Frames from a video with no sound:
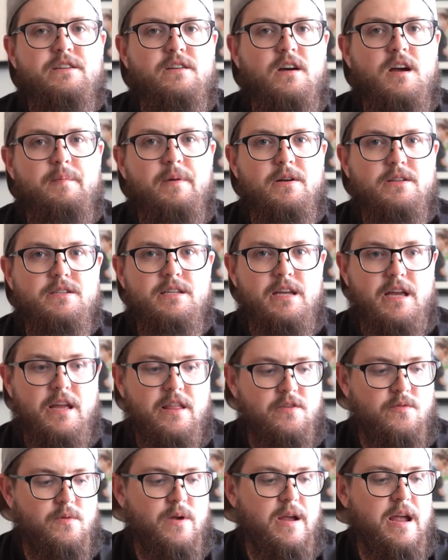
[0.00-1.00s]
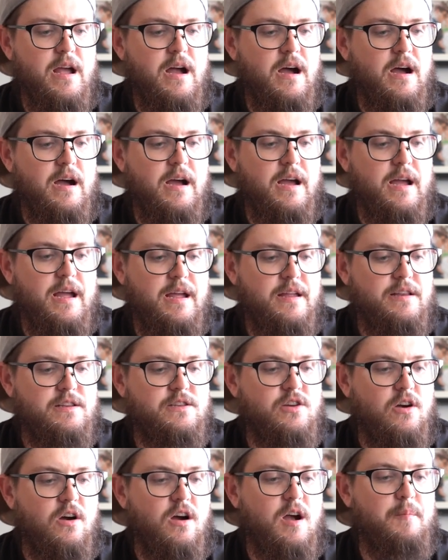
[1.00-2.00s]
talk about Sync 3, I
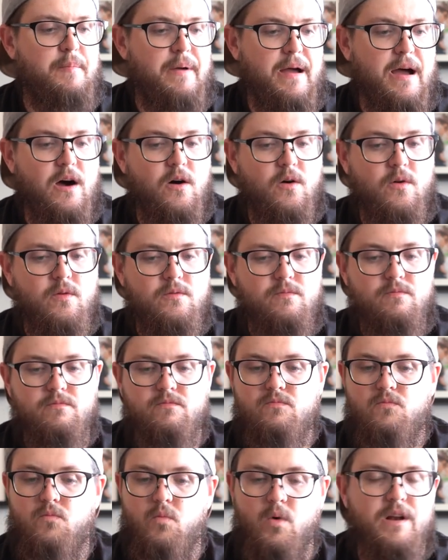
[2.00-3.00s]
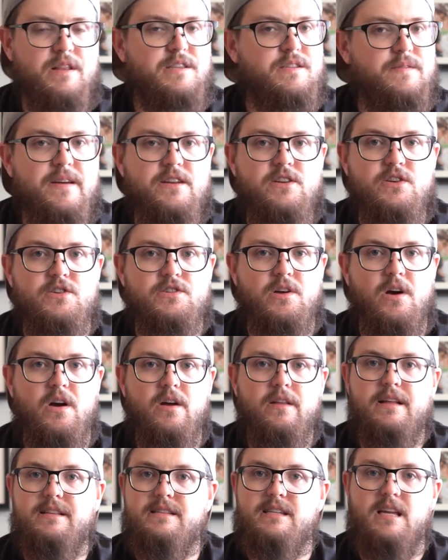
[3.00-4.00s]
talk about what its features
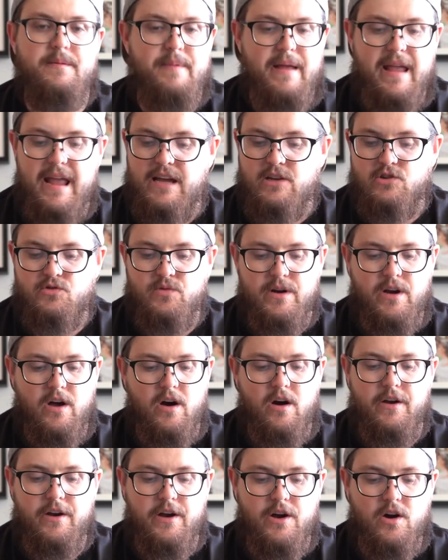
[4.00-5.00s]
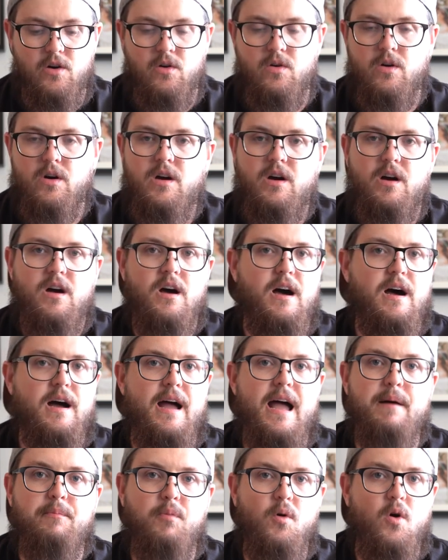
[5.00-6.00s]
are. That's going to be Android Auto,
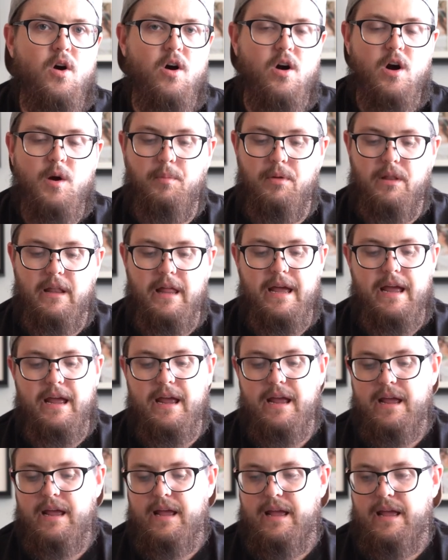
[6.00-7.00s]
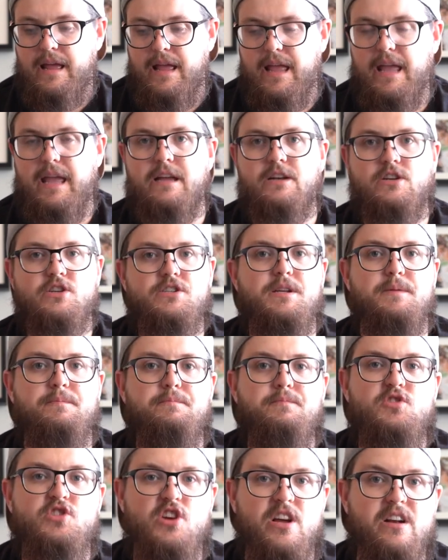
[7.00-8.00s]
Apple CarPlay, and just
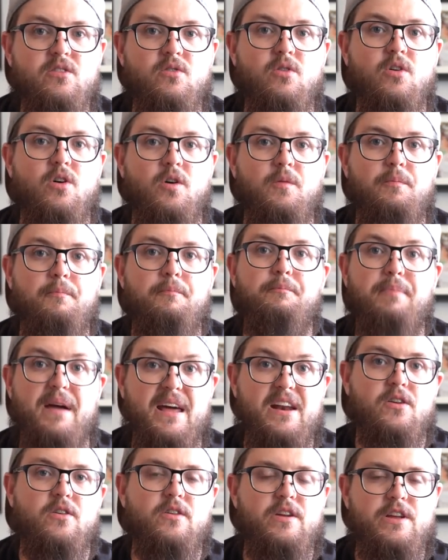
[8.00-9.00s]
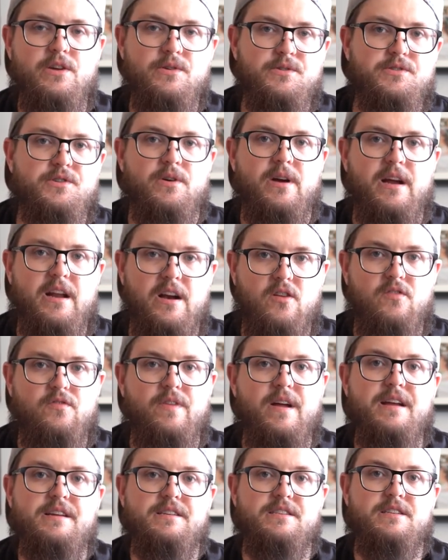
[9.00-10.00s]
a general better user
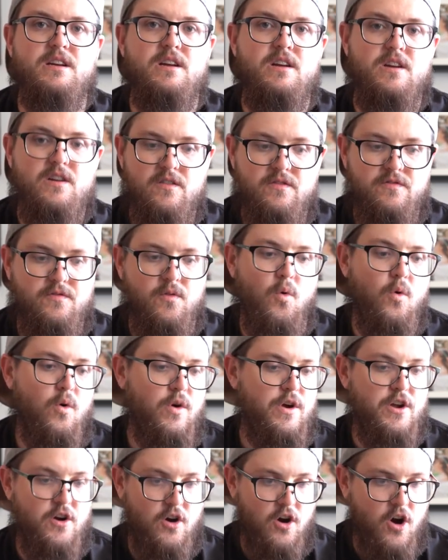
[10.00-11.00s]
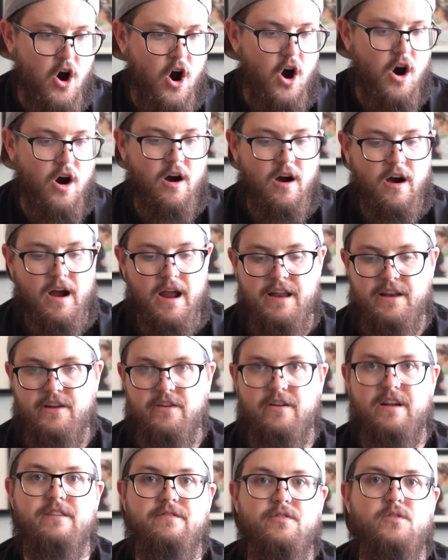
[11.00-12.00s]
interface for your car and
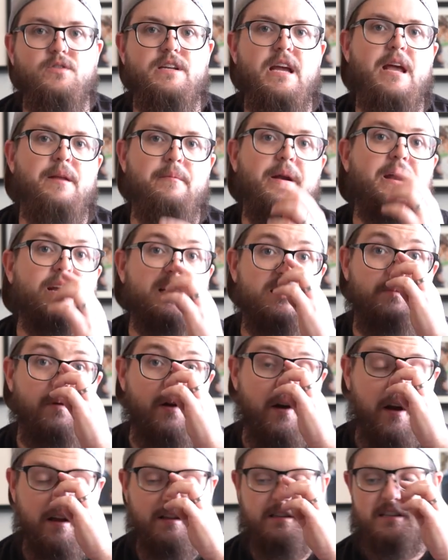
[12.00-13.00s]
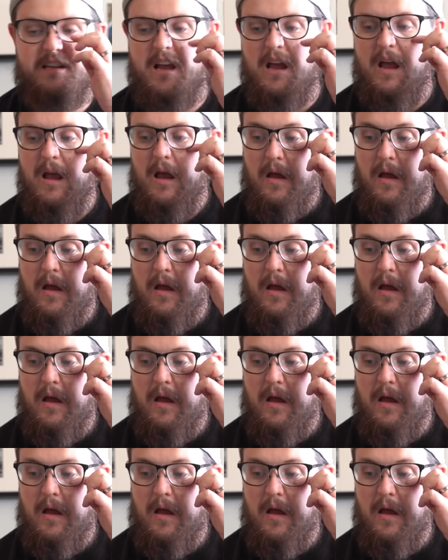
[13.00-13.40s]
your infotainment experience.